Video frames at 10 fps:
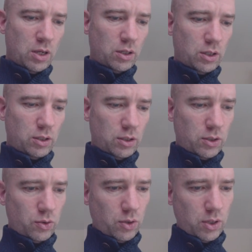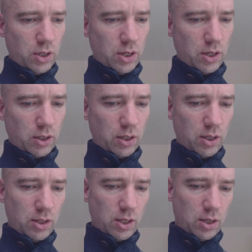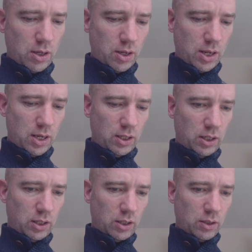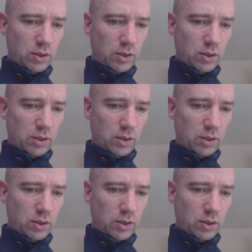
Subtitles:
Doesn't look like there are any